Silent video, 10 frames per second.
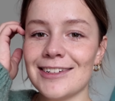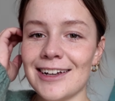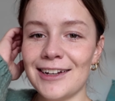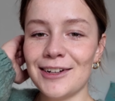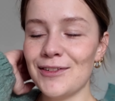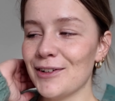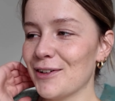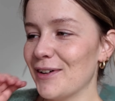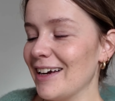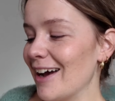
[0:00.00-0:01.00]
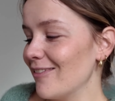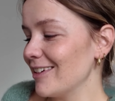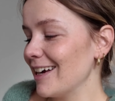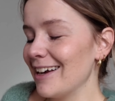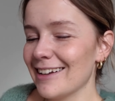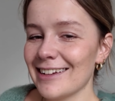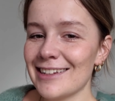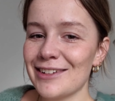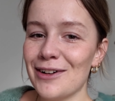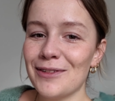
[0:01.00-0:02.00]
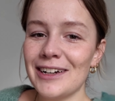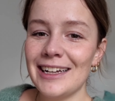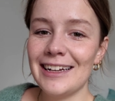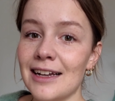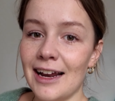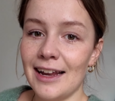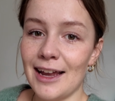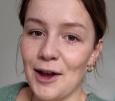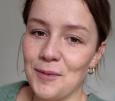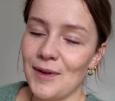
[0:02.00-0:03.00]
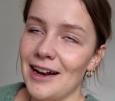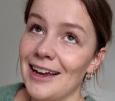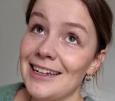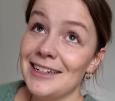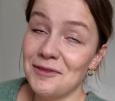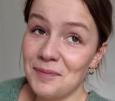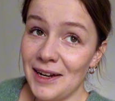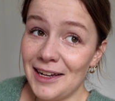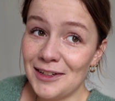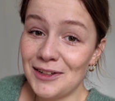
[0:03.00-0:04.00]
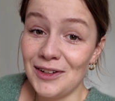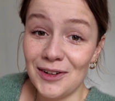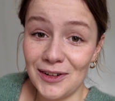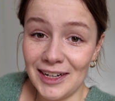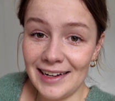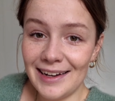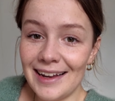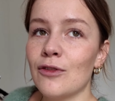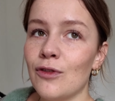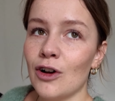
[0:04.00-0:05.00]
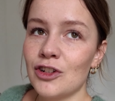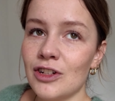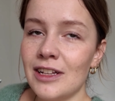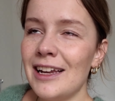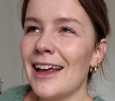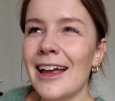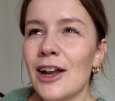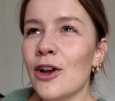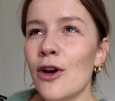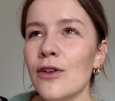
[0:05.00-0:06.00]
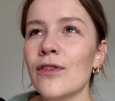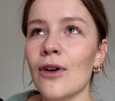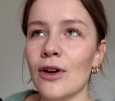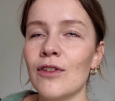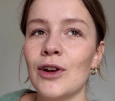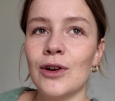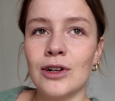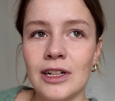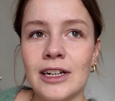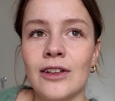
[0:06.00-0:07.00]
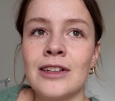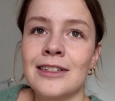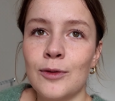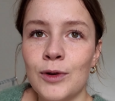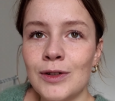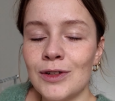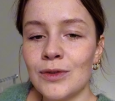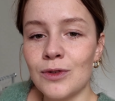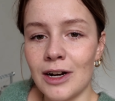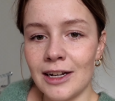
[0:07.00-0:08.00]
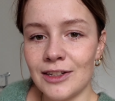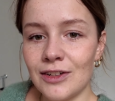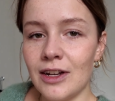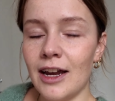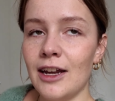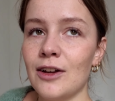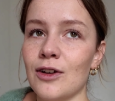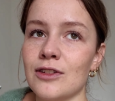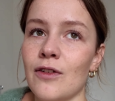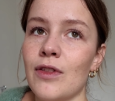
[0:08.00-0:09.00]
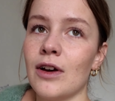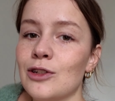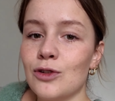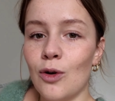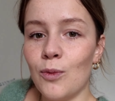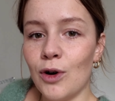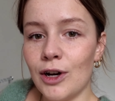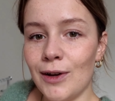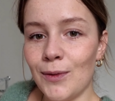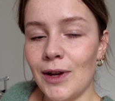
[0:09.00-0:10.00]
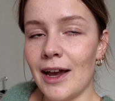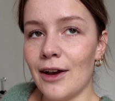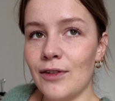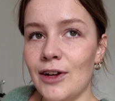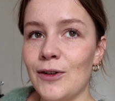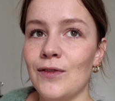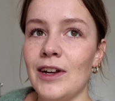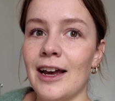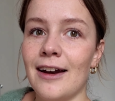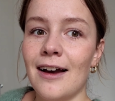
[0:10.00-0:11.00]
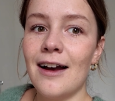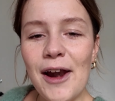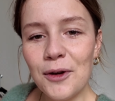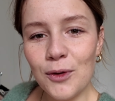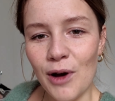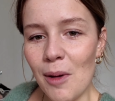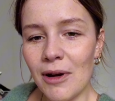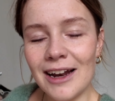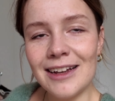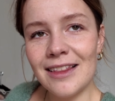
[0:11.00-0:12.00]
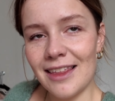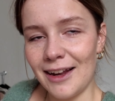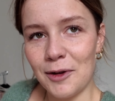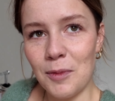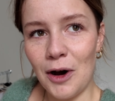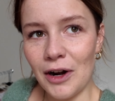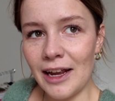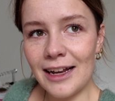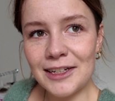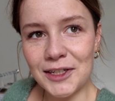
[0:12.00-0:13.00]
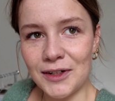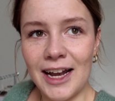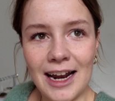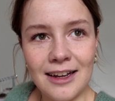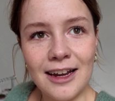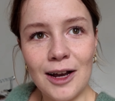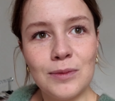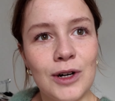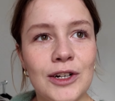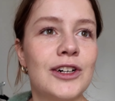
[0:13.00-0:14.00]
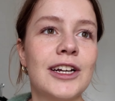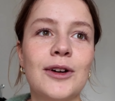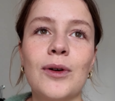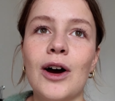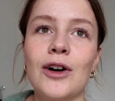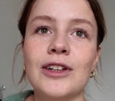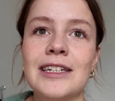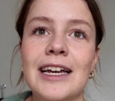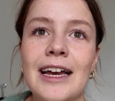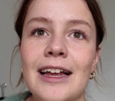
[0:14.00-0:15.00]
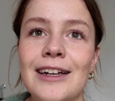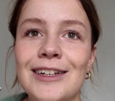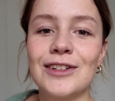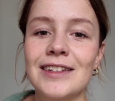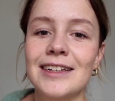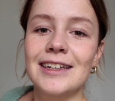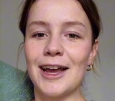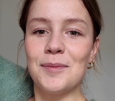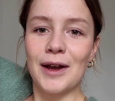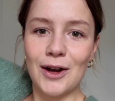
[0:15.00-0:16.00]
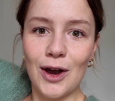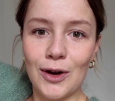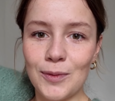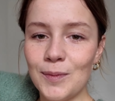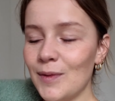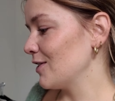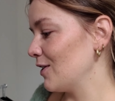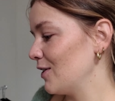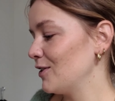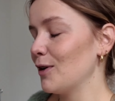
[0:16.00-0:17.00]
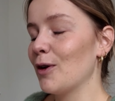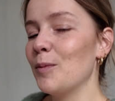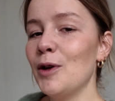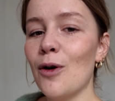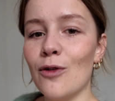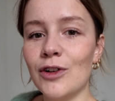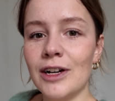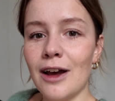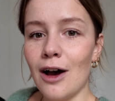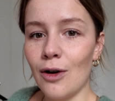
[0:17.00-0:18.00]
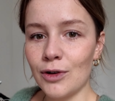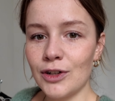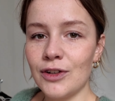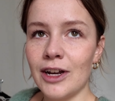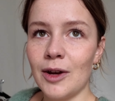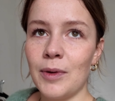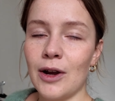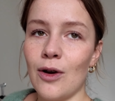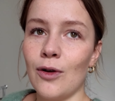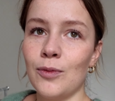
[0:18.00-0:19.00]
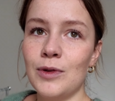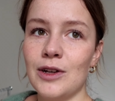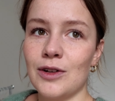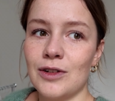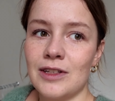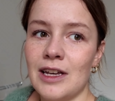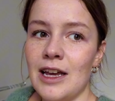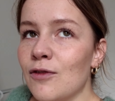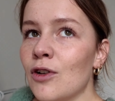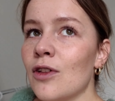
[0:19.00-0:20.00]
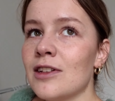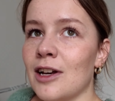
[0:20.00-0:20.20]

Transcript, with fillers: just gonna give you a quick update. It's already nine A M and I didn't make it to uni, unfortunately, and I could have thought of it earlier. The subway wasn't running today because of the storm warning we have here in Vienna. I don't know why, but I didn't think about it, so I ended up wandering around and just came back home. So it took me over an hour to get back home because even though the